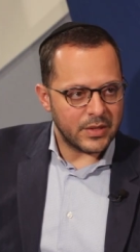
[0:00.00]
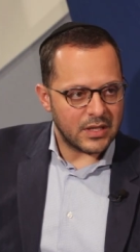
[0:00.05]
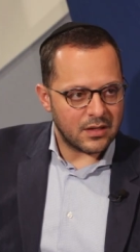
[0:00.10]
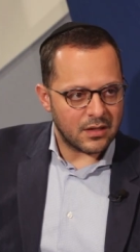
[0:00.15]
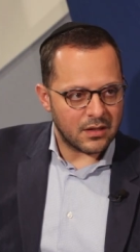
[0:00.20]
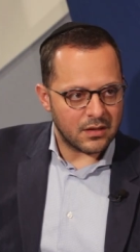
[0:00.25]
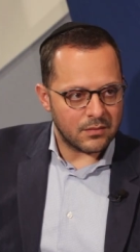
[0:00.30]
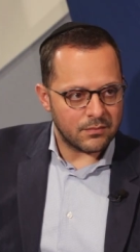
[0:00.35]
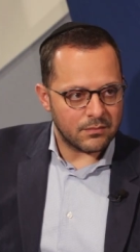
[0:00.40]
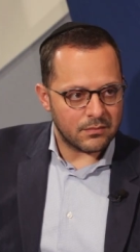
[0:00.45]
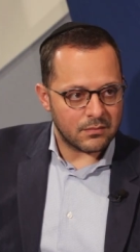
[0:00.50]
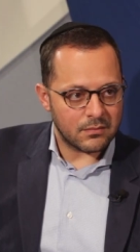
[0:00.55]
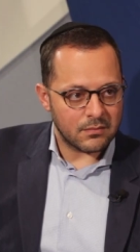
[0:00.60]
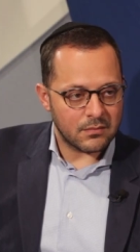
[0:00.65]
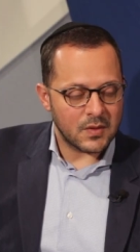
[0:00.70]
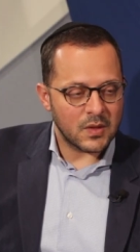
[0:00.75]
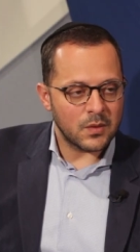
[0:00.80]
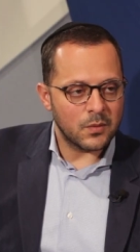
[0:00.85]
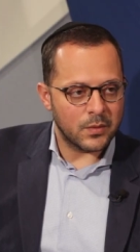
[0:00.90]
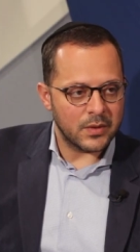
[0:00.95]
became
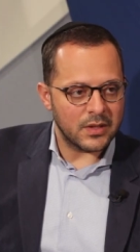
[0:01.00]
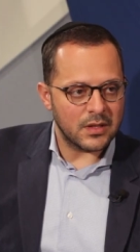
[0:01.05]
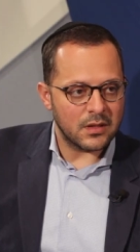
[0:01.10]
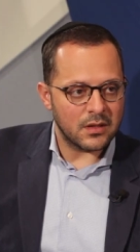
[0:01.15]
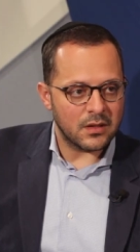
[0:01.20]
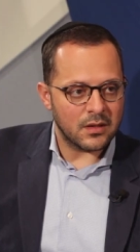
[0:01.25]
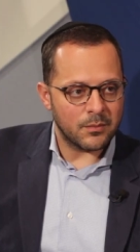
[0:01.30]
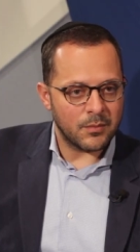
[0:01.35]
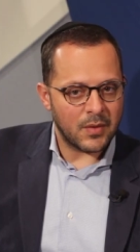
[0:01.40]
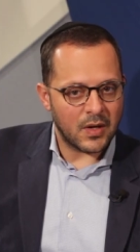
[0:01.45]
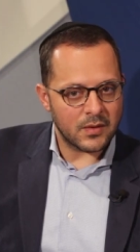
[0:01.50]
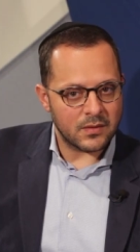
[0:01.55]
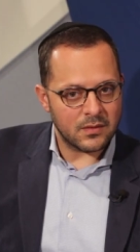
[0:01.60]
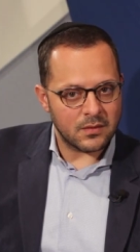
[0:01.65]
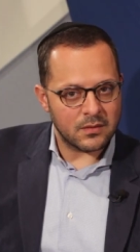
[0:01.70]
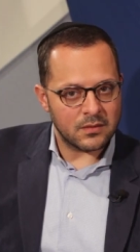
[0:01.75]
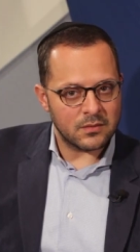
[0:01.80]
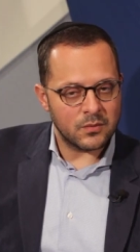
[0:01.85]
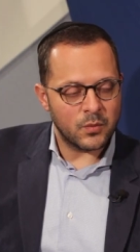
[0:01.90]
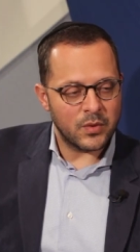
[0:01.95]
really a
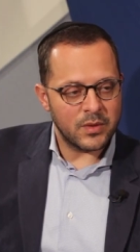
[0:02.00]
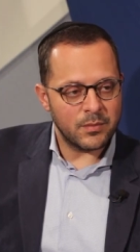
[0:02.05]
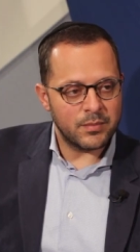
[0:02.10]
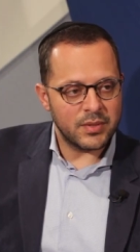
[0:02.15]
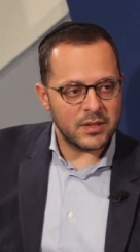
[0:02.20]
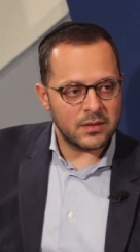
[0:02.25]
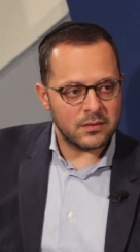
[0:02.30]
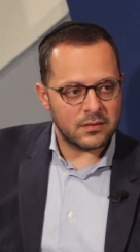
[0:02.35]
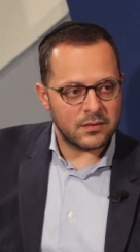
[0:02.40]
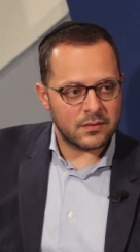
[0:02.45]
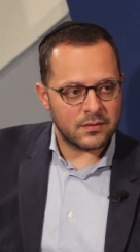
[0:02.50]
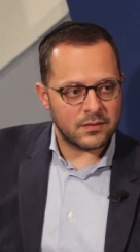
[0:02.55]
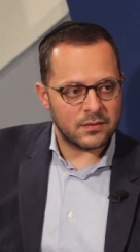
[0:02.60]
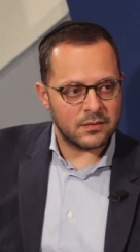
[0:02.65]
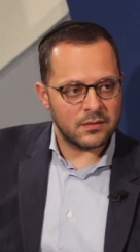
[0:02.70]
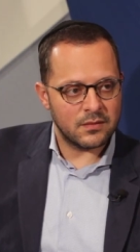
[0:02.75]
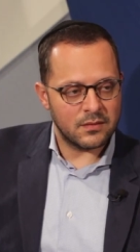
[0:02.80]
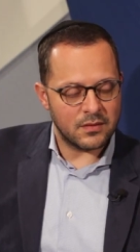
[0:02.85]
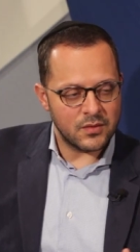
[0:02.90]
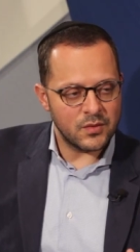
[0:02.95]
model. We built
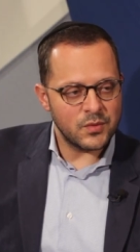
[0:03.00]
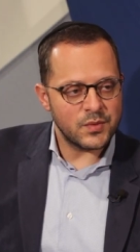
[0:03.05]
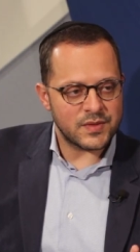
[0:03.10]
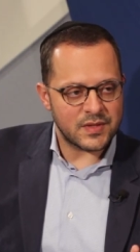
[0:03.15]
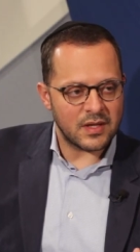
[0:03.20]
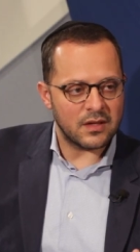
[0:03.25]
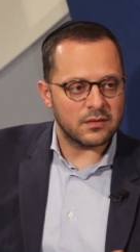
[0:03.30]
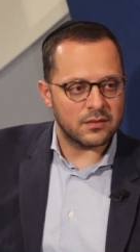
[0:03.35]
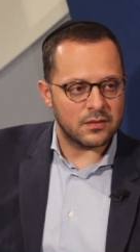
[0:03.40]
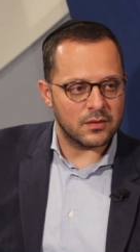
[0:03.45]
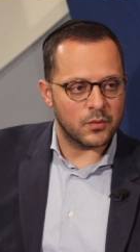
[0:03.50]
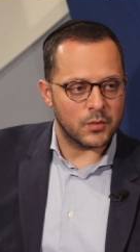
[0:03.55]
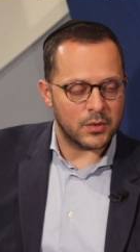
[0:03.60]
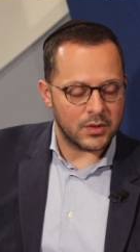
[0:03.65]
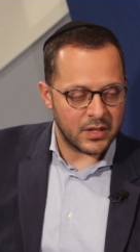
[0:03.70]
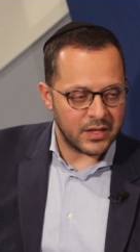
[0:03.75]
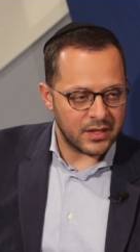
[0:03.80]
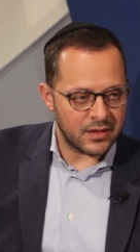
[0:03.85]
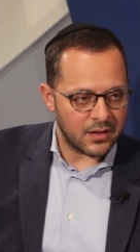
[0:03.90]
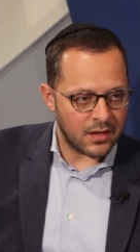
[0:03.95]
the new center
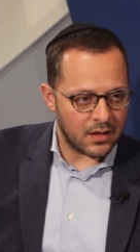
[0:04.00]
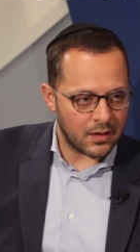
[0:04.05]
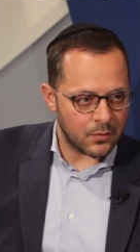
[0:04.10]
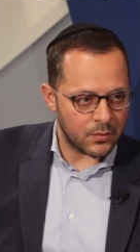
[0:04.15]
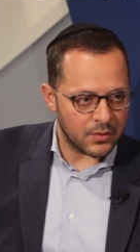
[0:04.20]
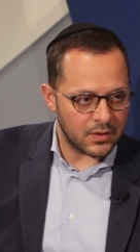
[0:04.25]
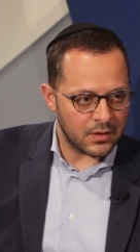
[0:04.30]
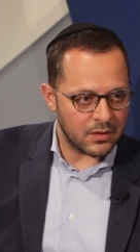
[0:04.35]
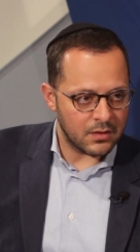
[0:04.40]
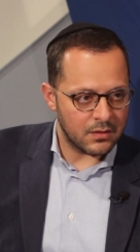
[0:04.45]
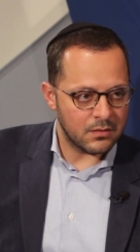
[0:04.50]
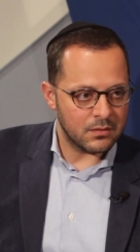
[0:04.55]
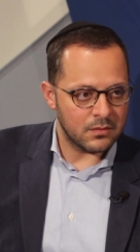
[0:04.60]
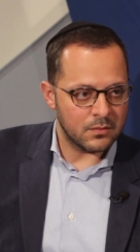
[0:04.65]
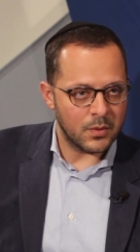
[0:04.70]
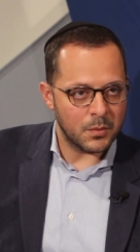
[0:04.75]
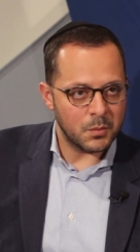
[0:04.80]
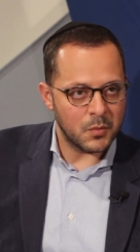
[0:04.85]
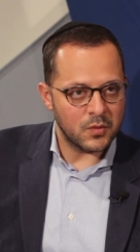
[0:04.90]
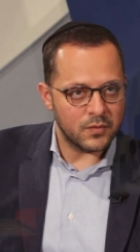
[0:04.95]
we're in now. We,
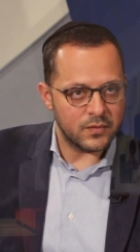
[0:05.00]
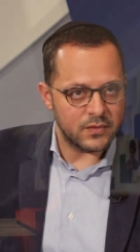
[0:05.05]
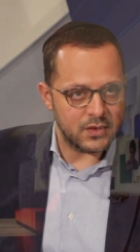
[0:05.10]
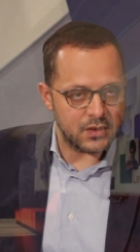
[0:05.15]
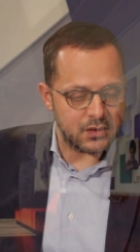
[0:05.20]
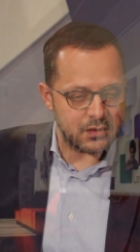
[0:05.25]
we moved